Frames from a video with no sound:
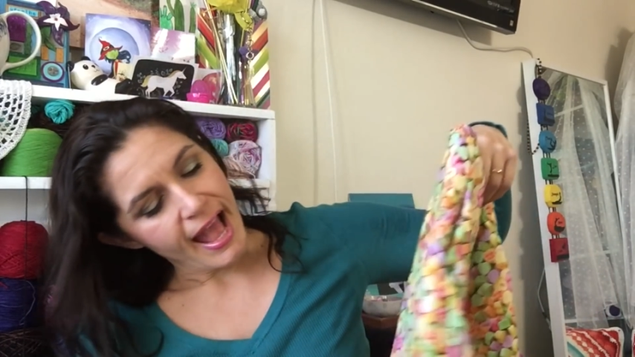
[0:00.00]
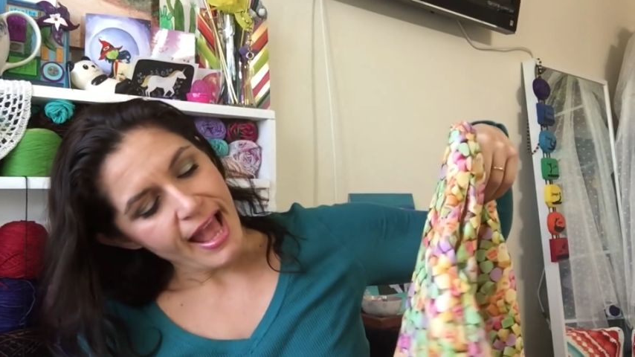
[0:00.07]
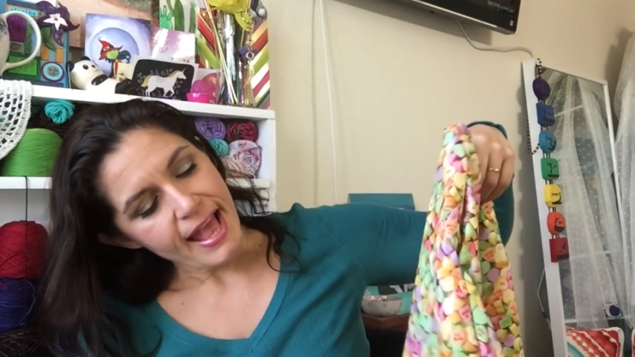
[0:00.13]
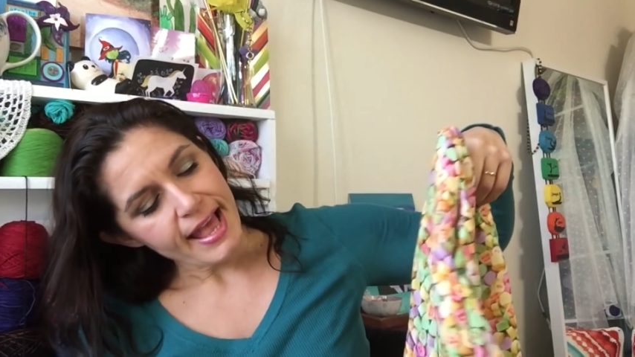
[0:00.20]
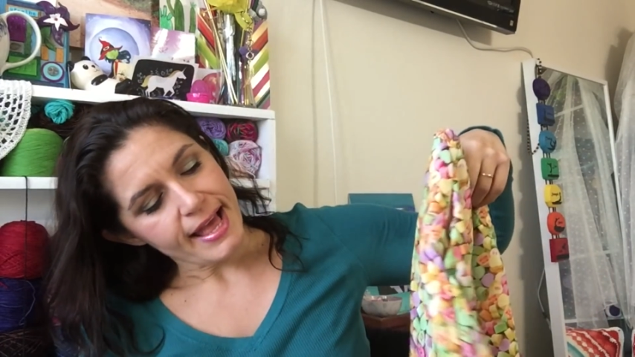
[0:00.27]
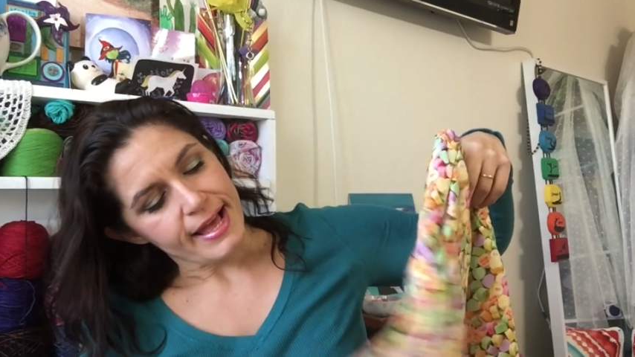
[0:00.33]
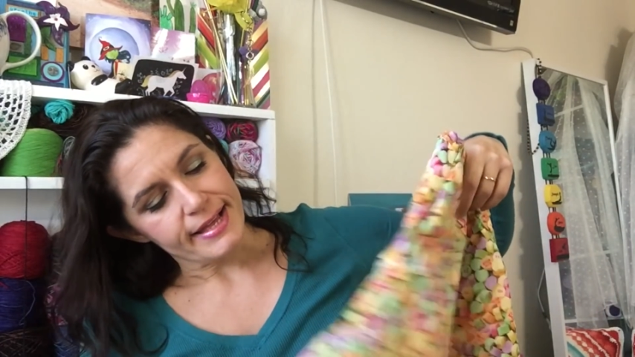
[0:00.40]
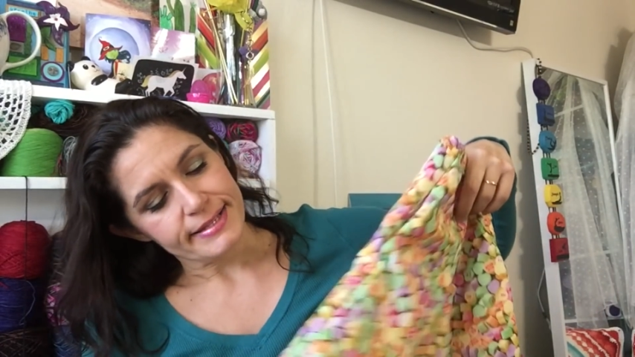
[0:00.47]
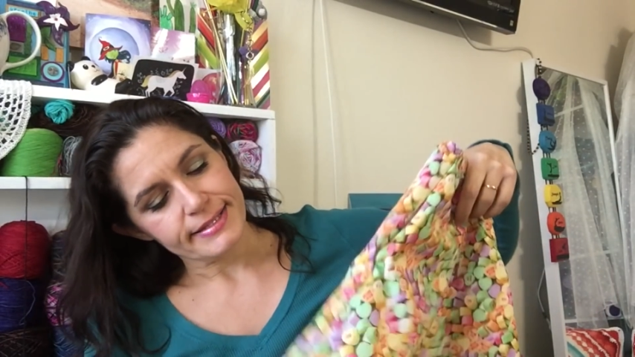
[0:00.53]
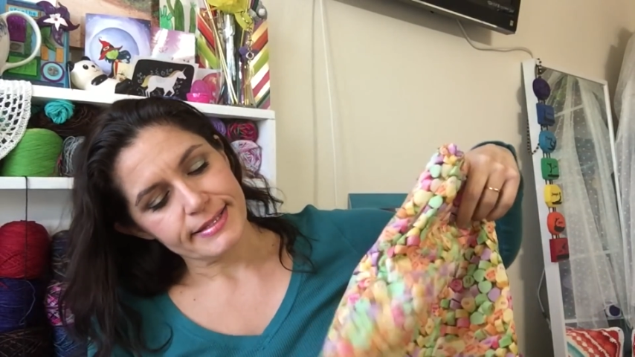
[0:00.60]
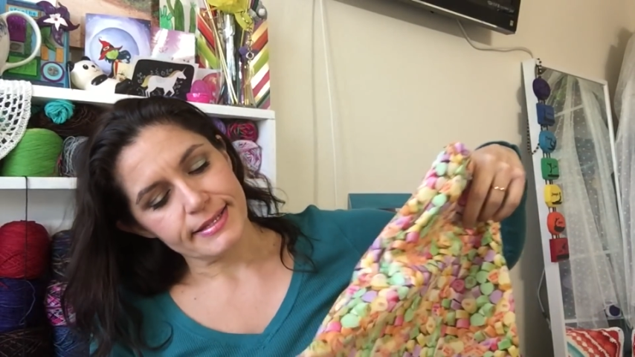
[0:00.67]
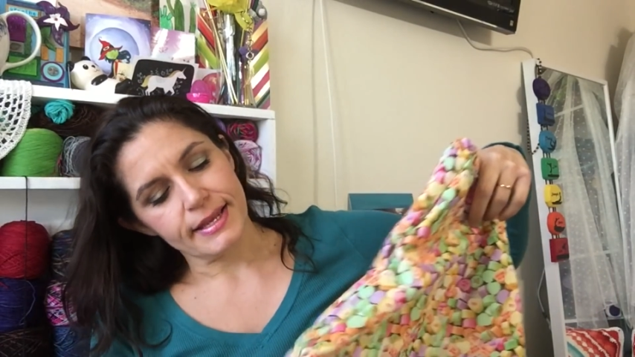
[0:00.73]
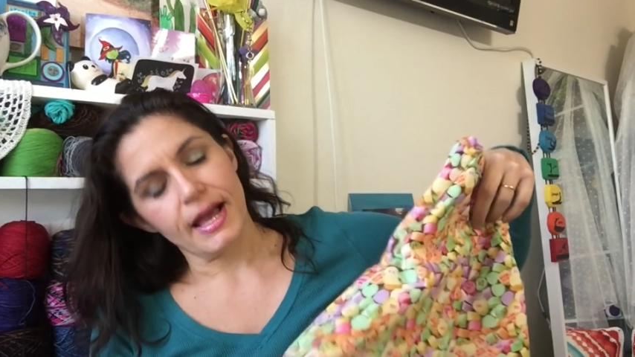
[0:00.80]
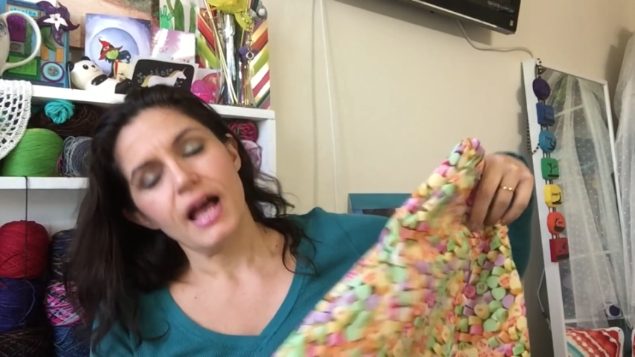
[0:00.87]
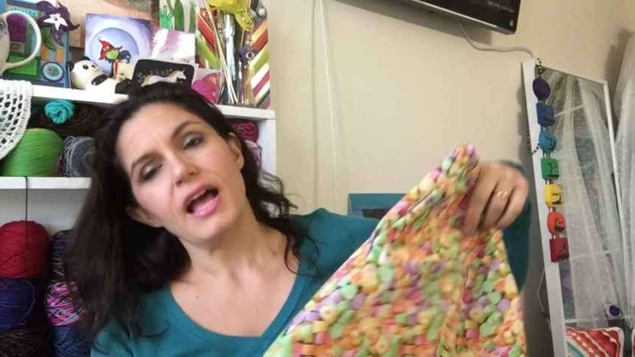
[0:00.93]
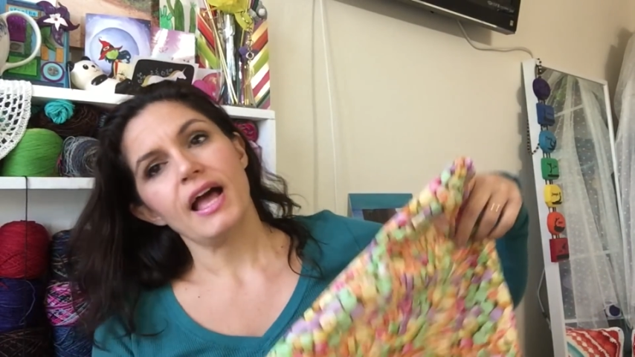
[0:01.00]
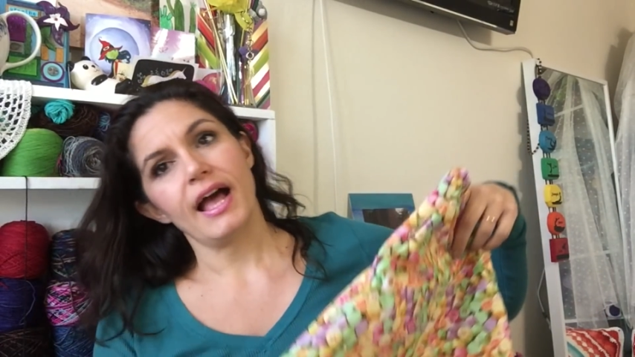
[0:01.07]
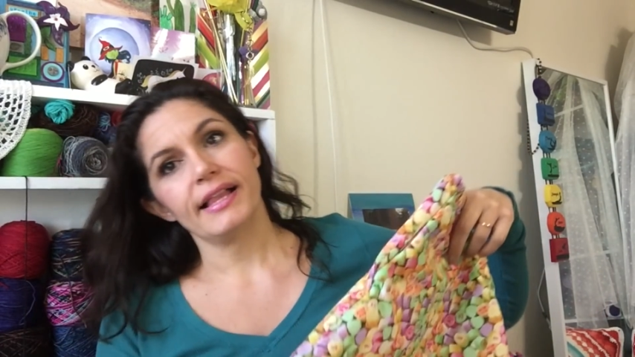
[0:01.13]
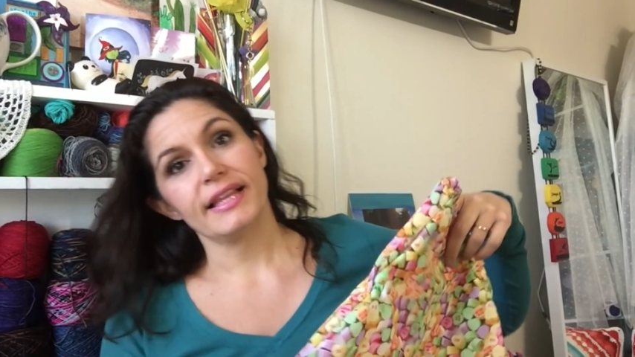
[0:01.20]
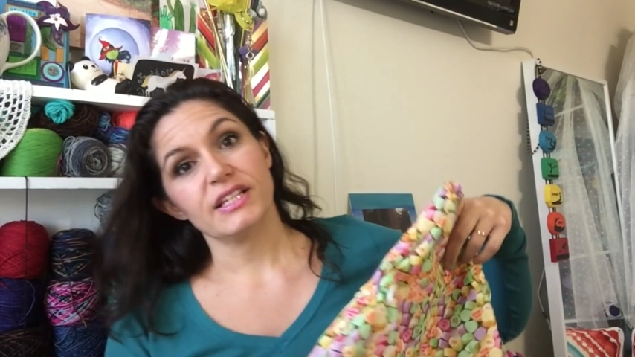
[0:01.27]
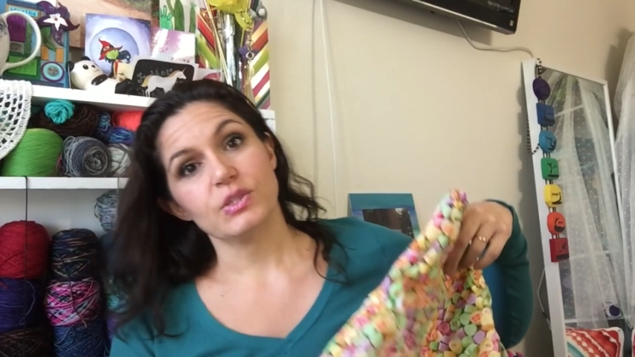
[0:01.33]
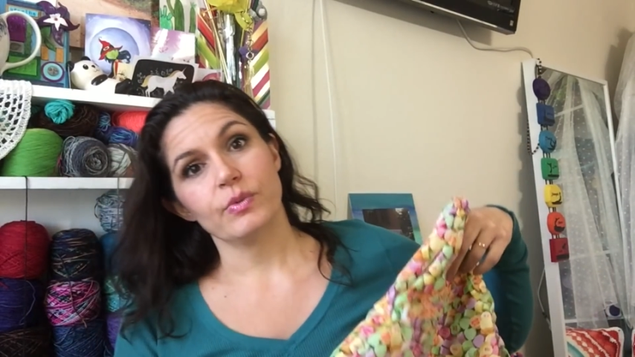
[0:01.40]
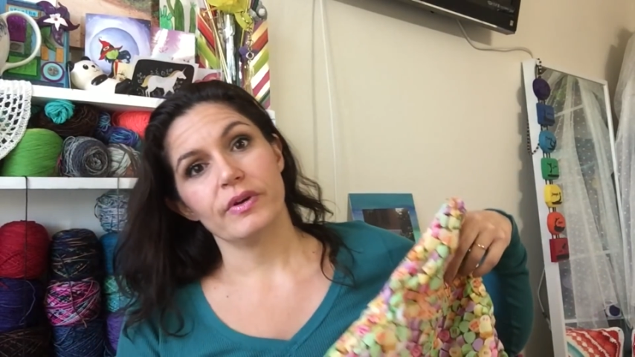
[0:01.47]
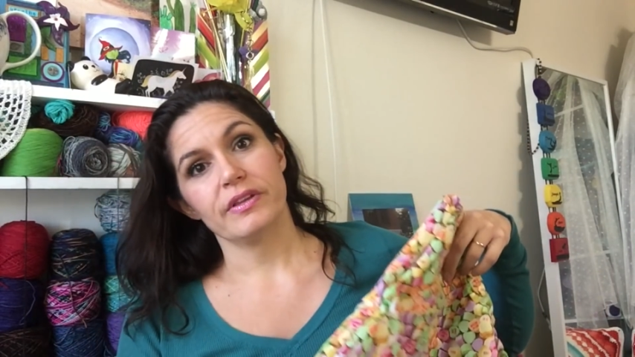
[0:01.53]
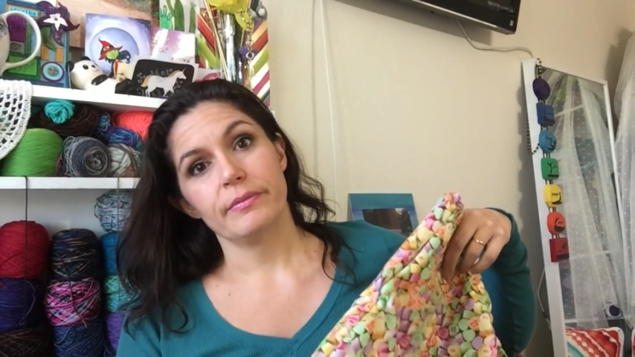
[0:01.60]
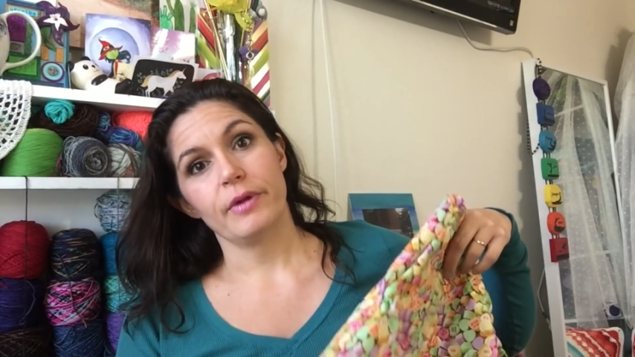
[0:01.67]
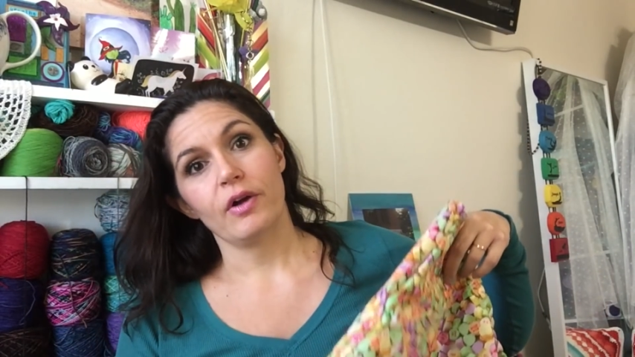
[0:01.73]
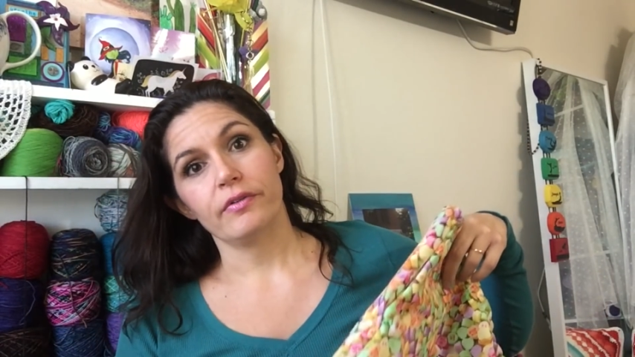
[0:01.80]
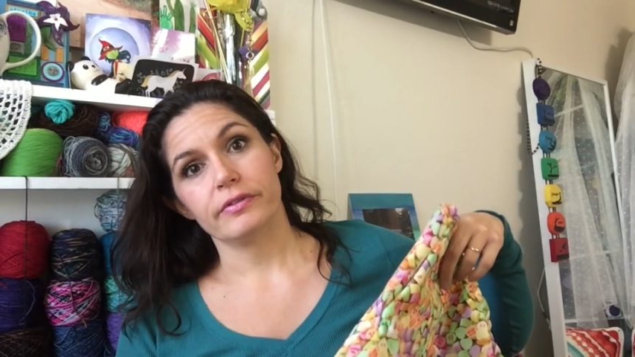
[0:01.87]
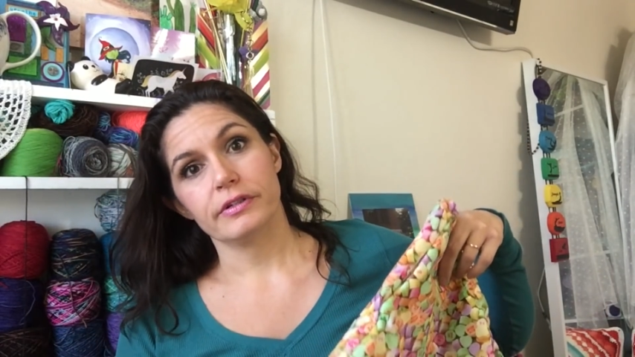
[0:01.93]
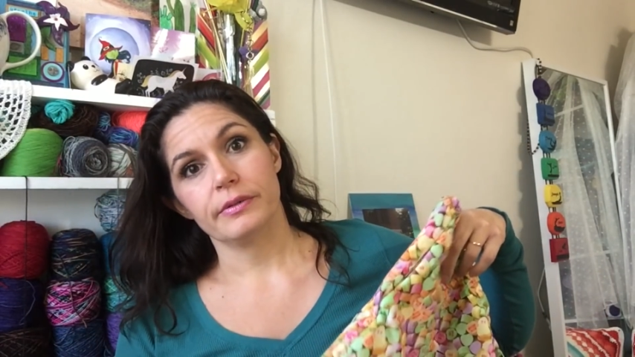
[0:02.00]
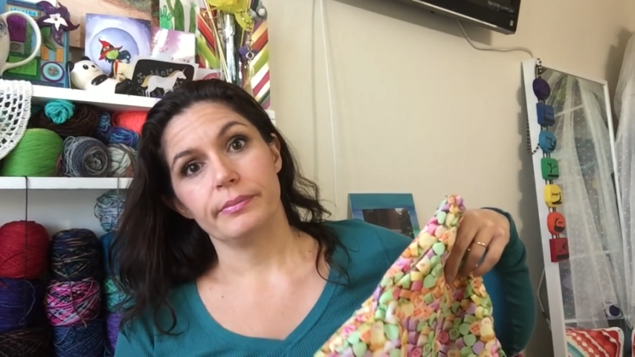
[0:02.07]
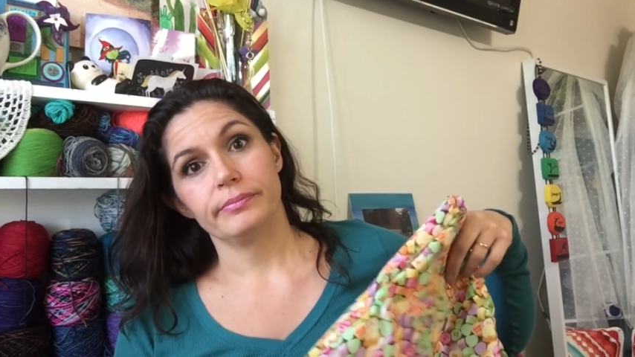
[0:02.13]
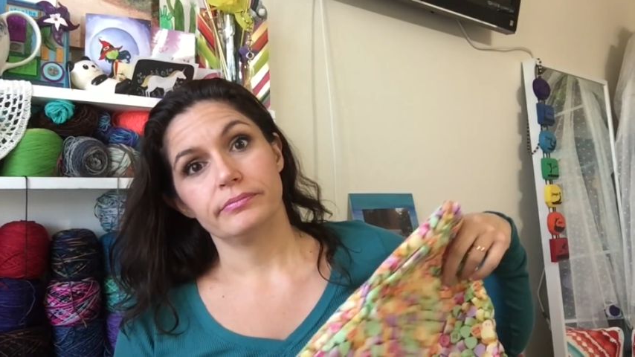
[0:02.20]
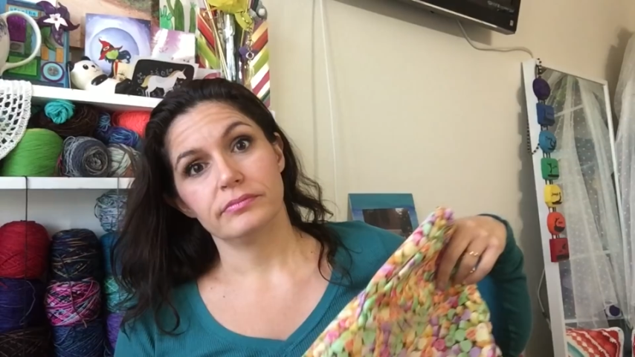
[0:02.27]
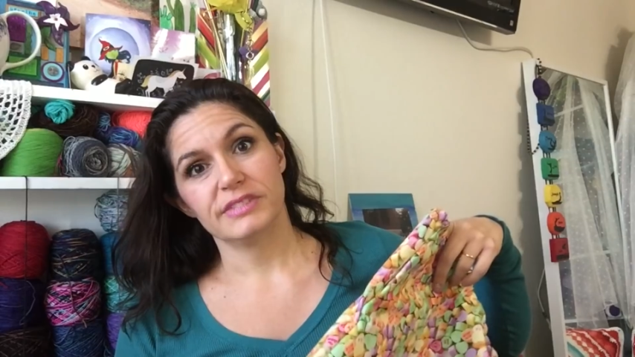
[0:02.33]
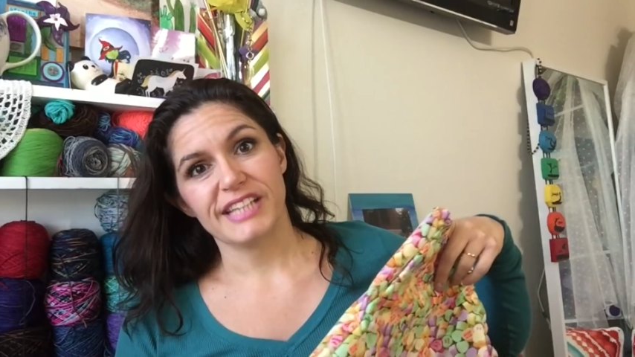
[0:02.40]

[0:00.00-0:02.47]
and I like to wear them over